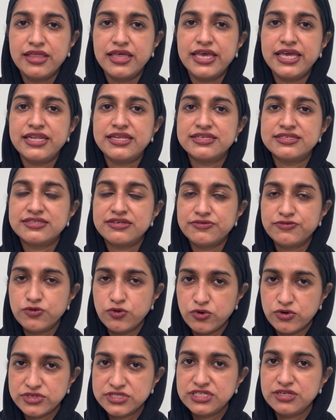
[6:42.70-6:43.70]
It is, of
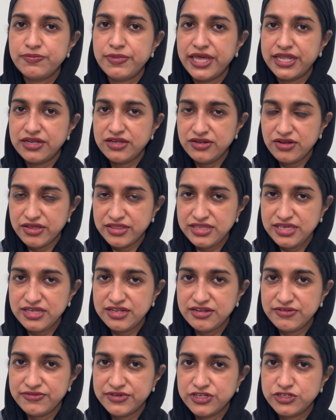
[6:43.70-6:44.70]
course, dependent on the
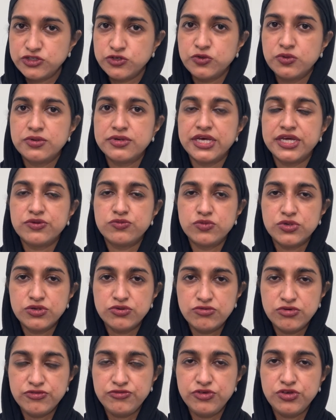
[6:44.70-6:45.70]
individual and will
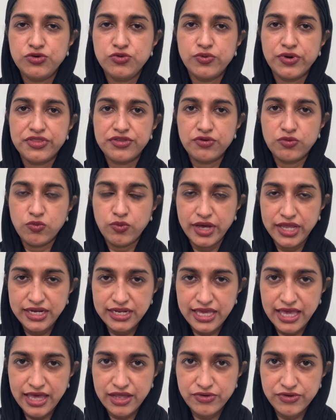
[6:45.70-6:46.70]
review whether
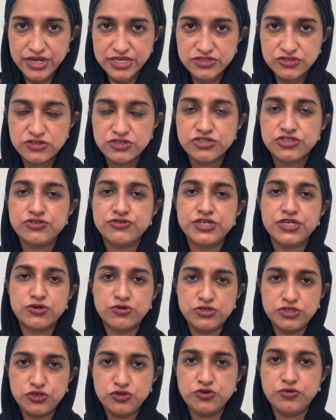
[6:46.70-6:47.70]
1 cataract surgery
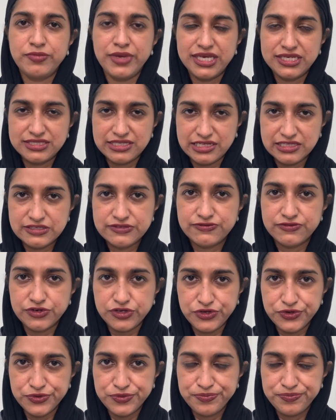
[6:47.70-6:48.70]
or 2 makes sense for
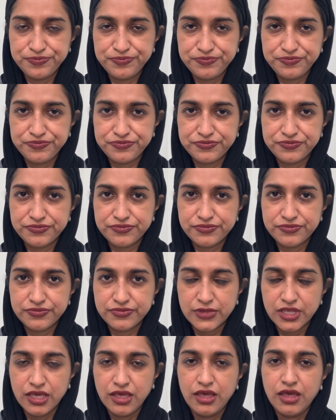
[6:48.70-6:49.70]
you.
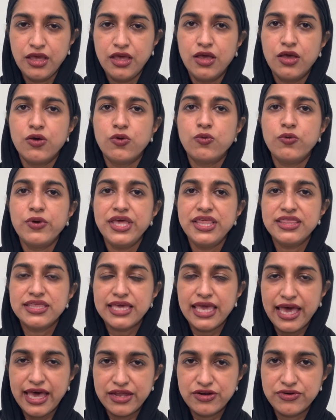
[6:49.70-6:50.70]
With
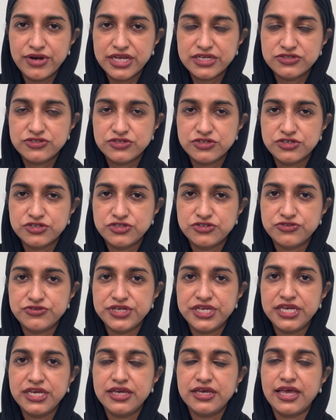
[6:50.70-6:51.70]
cataract
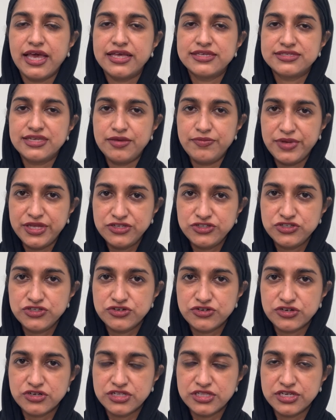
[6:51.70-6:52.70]
surgery, as I
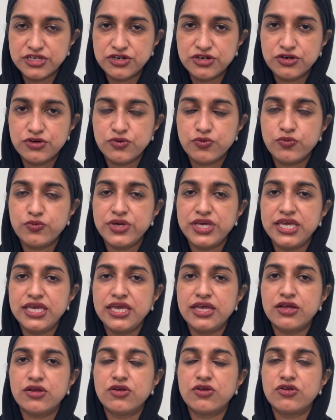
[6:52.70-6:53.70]
mentioned earlier,
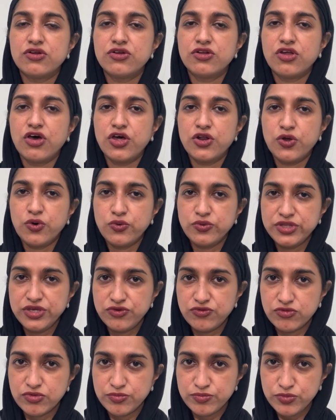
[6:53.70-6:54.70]
we not only
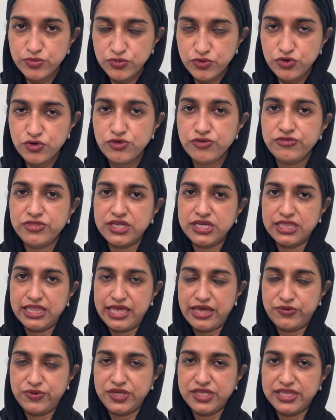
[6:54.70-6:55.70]
remove the
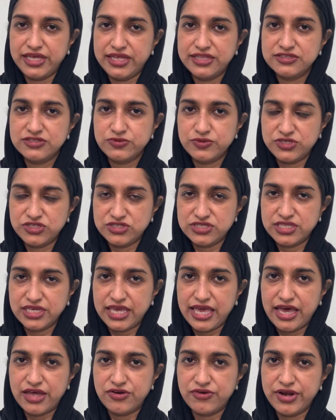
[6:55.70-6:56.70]
cloudy lens, which is the
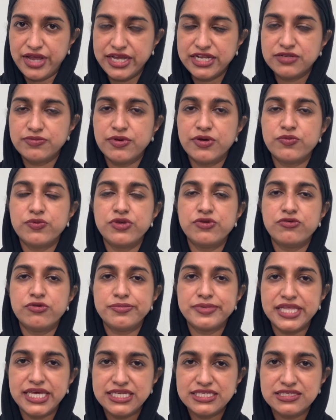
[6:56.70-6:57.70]
cataract, but we
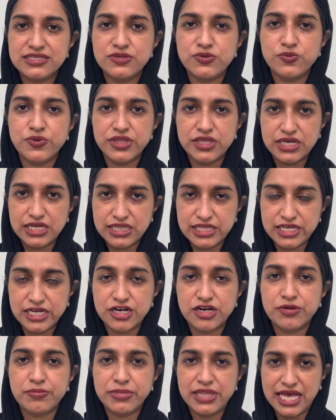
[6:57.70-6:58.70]
replace it with a
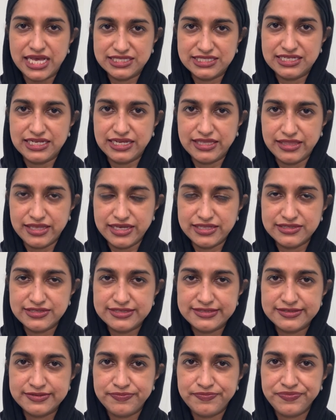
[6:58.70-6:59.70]
clear plastic
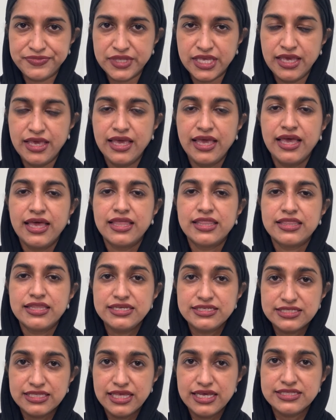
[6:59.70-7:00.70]
lens.
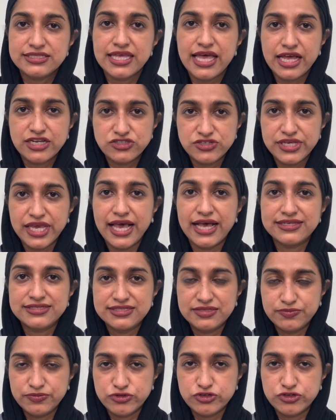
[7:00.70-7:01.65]
This lens actually has some